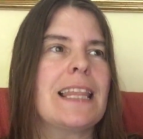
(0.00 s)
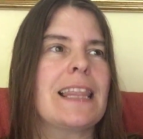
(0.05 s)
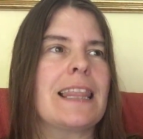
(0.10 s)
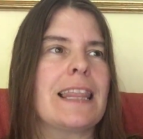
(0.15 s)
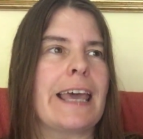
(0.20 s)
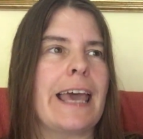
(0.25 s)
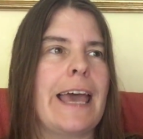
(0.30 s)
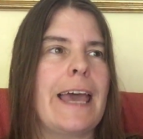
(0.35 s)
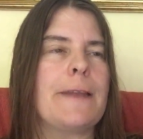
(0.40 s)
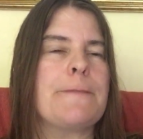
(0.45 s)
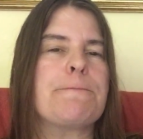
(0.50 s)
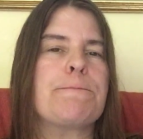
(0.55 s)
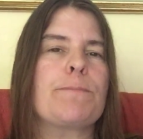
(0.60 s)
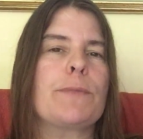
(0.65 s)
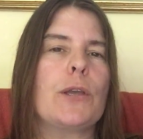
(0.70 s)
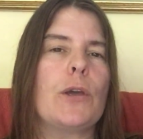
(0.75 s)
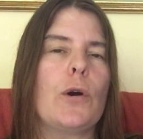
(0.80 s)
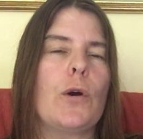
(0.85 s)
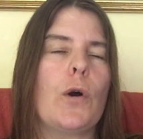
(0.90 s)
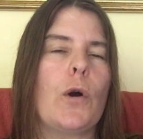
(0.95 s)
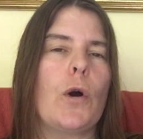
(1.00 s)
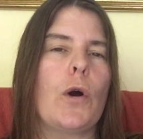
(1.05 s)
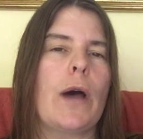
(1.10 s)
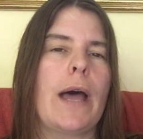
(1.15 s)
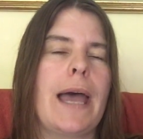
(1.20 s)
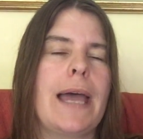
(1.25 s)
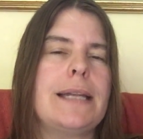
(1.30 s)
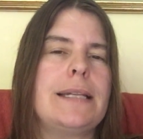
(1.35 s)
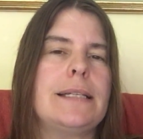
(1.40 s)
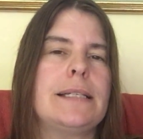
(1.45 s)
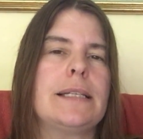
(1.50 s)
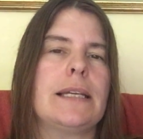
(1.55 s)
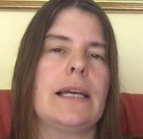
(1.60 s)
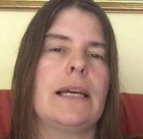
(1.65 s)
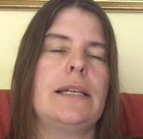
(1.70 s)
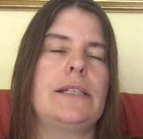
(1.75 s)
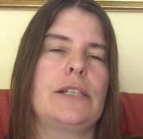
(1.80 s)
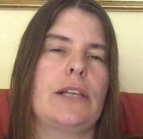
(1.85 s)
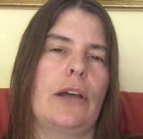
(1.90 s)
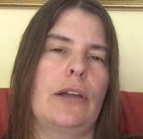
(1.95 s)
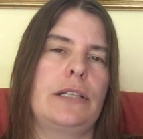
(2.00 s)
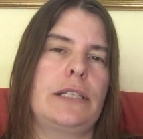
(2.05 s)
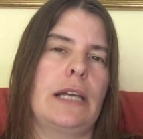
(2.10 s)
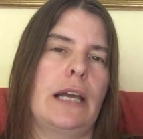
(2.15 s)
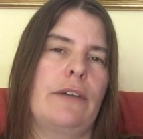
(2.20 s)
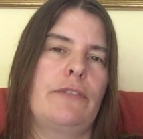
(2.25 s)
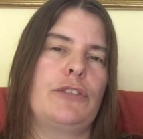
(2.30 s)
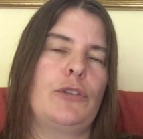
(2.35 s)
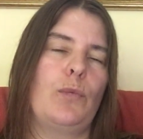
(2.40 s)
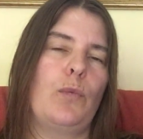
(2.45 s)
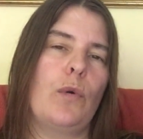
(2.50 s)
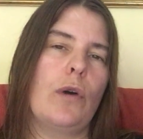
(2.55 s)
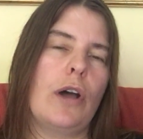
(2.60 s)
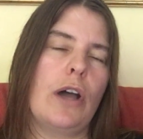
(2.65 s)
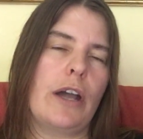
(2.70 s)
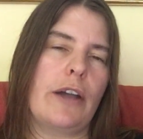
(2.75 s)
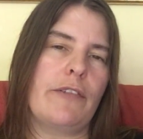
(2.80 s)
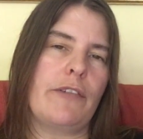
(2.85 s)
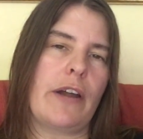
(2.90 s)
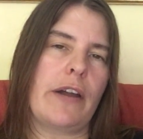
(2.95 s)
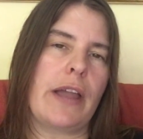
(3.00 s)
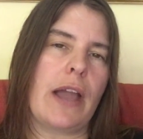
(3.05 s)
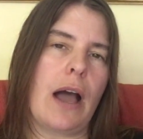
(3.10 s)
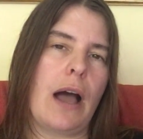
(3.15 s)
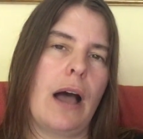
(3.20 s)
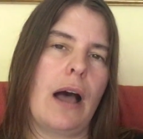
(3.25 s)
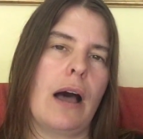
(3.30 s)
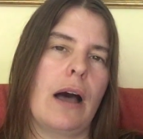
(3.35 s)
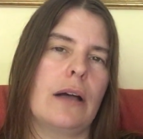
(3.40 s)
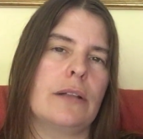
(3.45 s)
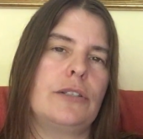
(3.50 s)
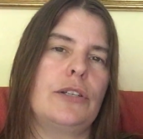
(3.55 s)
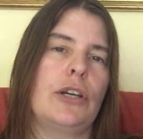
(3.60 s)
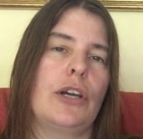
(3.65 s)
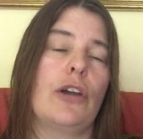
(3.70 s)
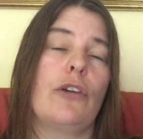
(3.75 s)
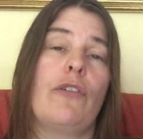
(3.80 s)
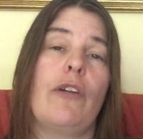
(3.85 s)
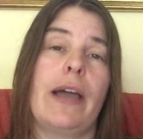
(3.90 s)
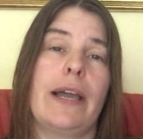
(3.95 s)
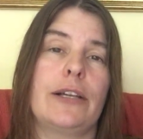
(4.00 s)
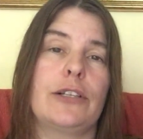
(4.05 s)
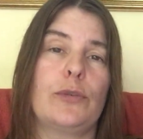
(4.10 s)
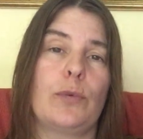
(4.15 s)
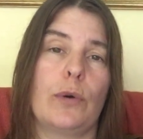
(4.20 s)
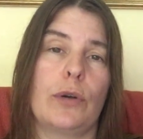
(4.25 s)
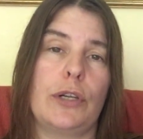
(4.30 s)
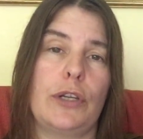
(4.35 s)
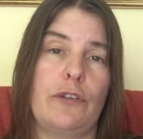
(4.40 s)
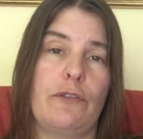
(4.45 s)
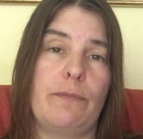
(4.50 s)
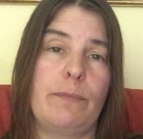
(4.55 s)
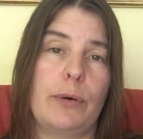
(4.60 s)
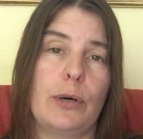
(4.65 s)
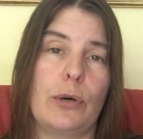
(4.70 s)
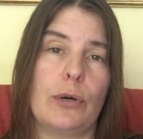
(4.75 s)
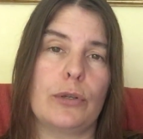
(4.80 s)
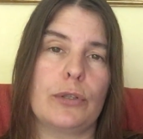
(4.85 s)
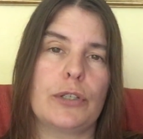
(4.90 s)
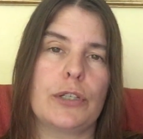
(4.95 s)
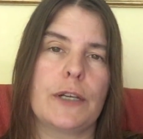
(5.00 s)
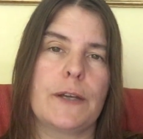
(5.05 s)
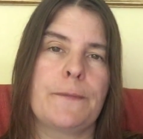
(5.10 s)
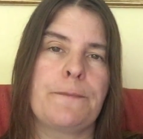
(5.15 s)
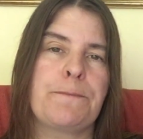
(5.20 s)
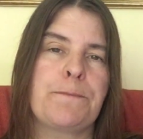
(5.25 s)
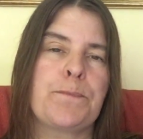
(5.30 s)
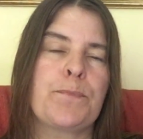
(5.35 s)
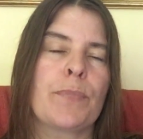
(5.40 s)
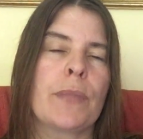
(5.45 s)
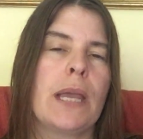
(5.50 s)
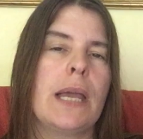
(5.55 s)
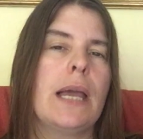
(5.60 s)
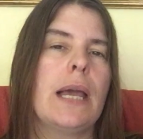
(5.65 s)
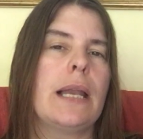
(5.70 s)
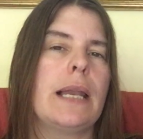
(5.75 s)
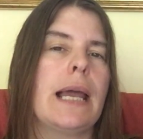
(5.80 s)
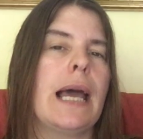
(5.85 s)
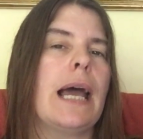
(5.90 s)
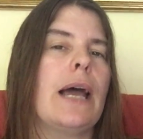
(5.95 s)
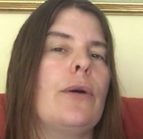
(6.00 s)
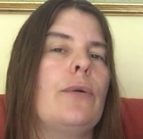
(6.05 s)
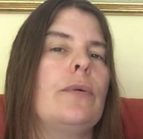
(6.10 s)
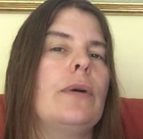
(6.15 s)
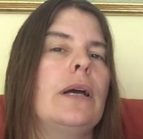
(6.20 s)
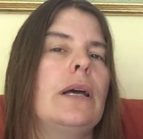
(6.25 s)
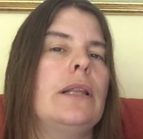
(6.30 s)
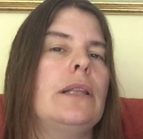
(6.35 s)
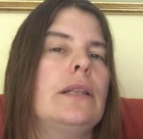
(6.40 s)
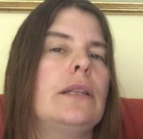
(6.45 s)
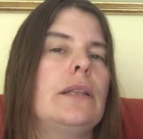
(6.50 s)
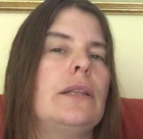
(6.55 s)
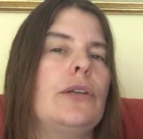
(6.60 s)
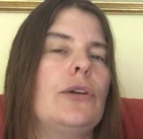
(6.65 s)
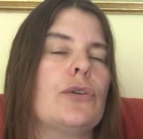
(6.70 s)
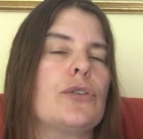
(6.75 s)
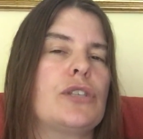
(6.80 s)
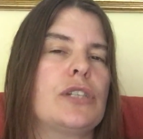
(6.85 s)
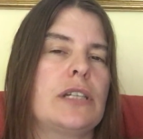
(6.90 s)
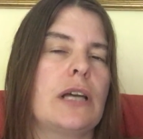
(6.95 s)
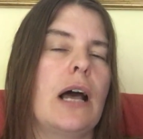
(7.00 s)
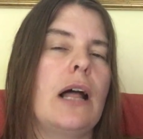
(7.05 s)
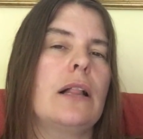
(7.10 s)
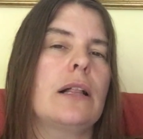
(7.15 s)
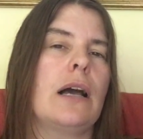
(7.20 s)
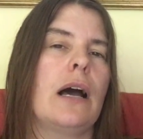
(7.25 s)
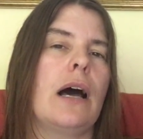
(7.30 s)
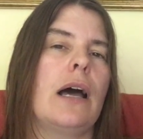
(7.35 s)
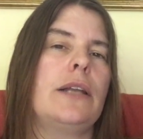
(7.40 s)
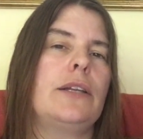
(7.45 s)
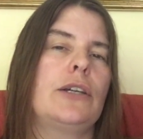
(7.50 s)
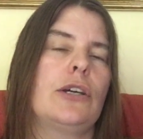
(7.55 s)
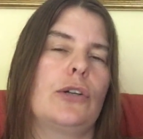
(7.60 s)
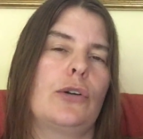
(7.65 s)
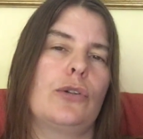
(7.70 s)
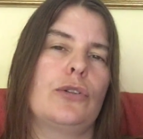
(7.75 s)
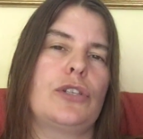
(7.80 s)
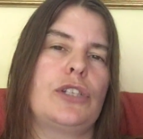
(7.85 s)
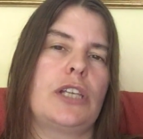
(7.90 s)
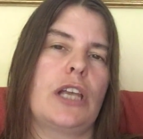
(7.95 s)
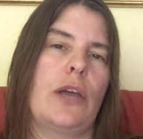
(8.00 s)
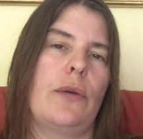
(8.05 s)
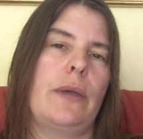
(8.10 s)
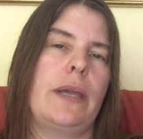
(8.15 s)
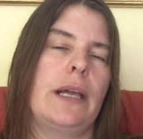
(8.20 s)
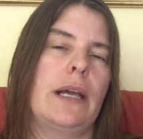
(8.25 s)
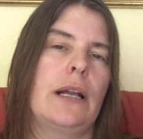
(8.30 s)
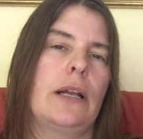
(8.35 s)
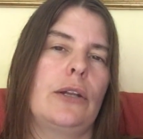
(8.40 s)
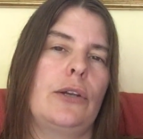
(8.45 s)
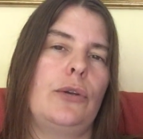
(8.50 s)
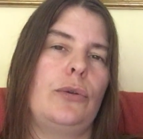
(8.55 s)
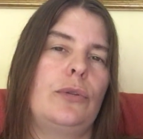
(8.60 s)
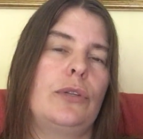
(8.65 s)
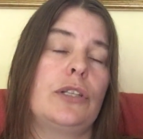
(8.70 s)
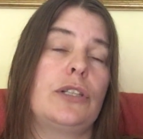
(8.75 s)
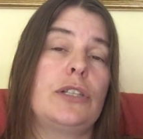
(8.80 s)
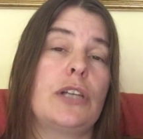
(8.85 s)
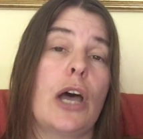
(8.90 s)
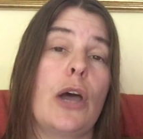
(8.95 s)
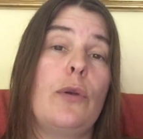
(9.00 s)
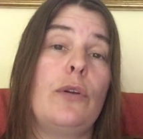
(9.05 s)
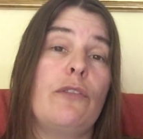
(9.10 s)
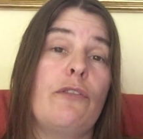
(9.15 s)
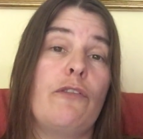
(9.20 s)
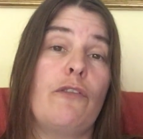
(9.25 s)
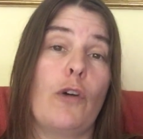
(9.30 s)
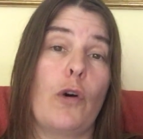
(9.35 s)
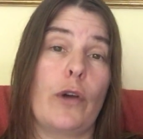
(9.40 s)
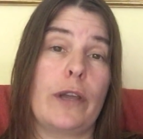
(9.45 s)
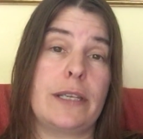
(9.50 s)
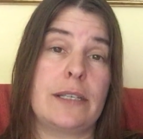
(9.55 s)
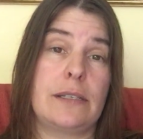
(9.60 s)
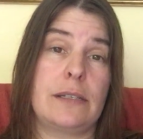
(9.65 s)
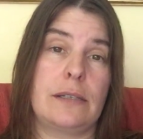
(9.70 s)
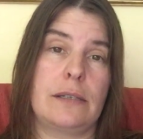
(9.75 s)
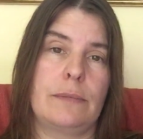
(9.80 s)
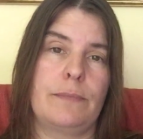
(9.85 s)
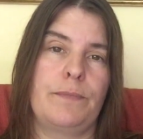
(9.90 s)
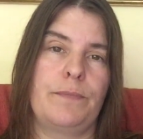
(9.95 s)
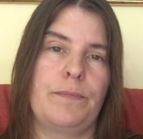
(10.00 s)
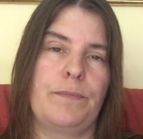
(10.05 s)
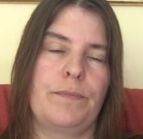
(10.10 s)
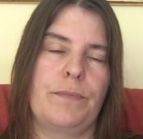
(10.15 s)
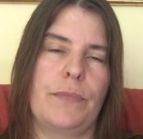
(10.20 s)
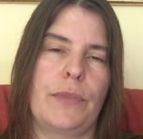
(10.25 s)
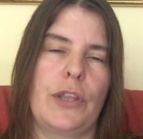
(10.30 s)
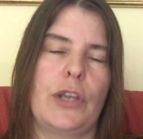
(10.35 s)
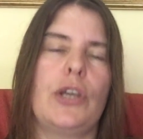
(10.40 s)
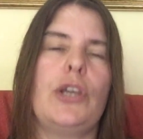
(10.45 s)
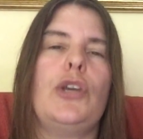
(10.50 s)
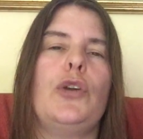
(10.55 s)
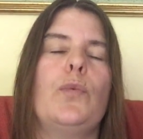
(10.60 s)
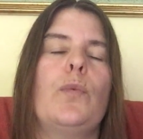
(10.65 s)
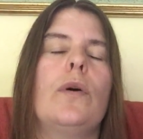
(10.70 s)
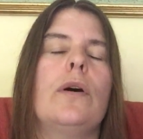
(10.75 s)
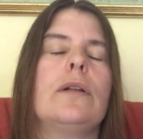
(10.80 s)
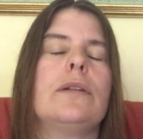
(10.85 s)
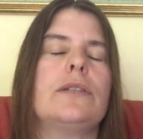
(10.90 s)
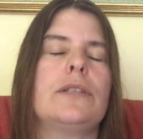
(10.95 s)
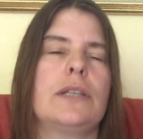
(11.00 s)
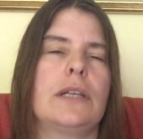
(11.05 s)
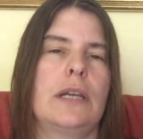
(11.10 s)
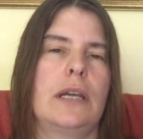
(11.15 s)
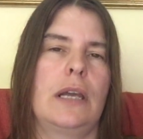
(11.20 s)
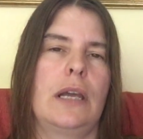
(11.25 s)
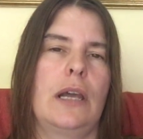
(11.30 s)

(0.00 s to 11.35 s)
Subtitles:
then your editor is going to have to work very hard to correct what you've put. Now, your style guide can also include the tone of voice that you want